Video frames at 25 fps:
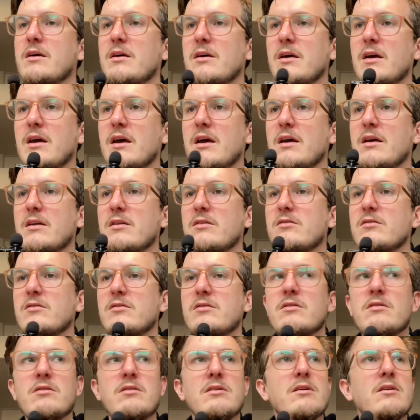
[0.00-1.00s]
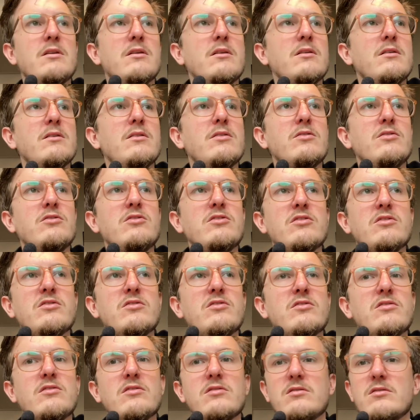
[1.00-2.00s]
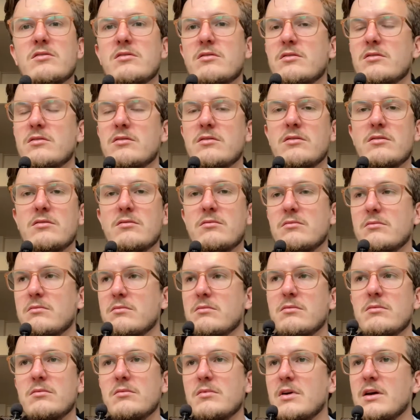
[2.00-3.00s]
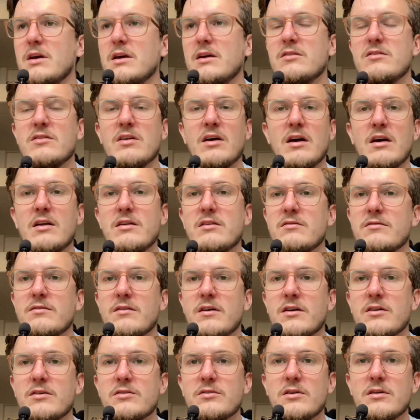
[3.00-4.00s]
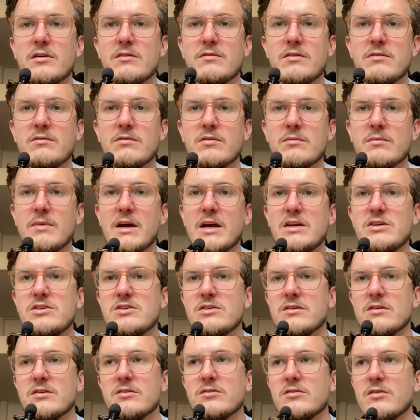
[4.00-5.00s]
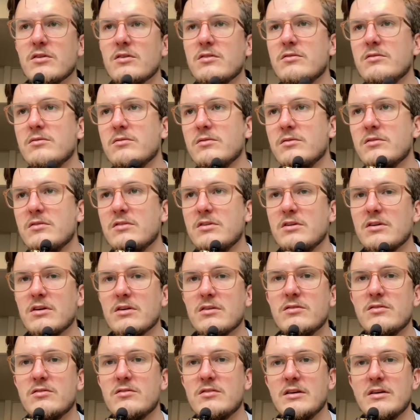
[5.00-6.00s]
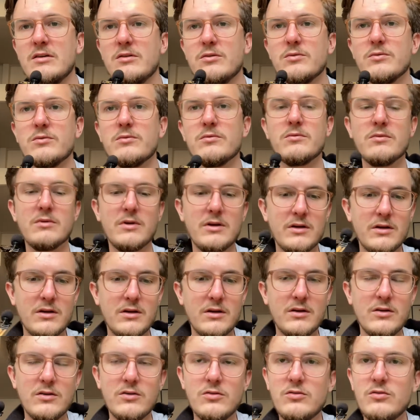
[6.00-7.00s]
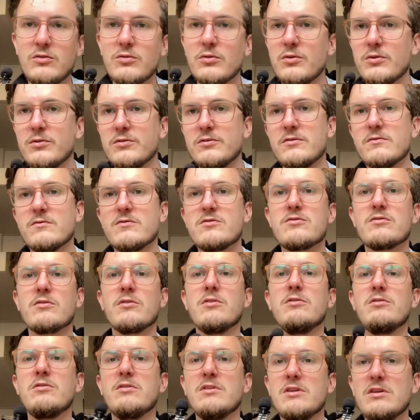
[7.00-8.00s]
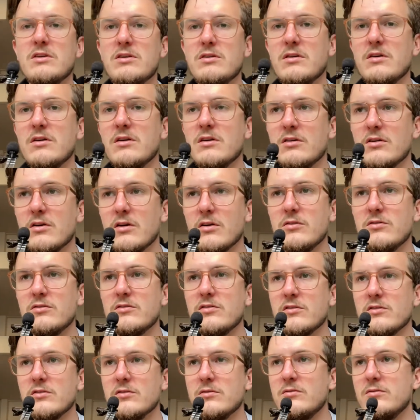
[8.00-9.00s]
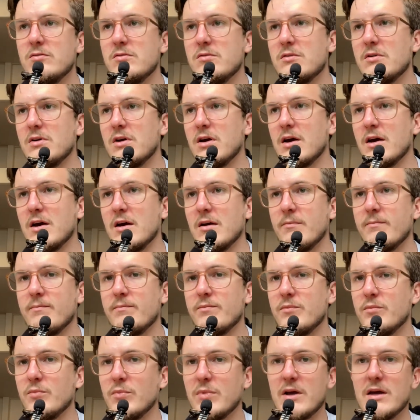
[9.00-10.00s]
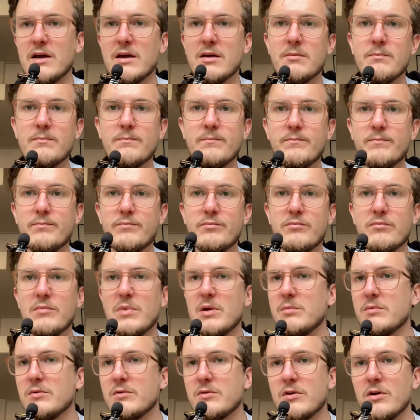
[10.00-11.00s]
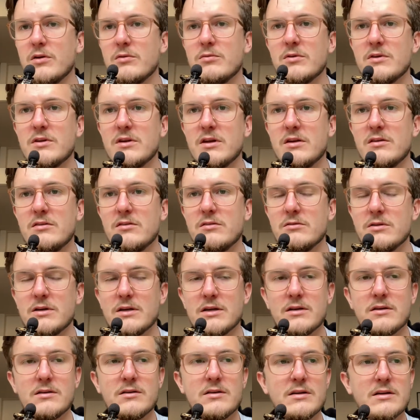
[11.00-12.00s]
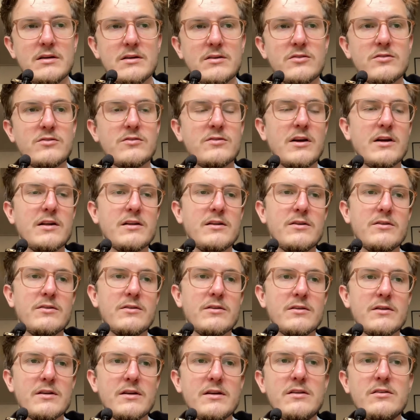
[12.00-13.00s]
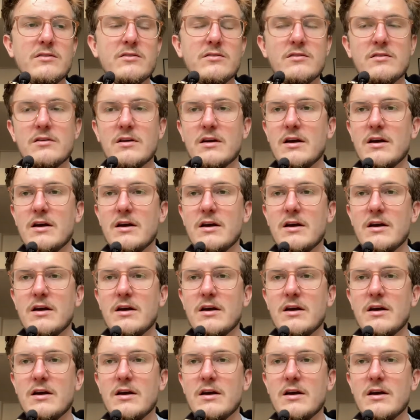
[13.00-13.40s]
And just, it's hard to find a lot of information. There's no, you know, single source of truth that you can go to where people know what they're doing, in Australia at least.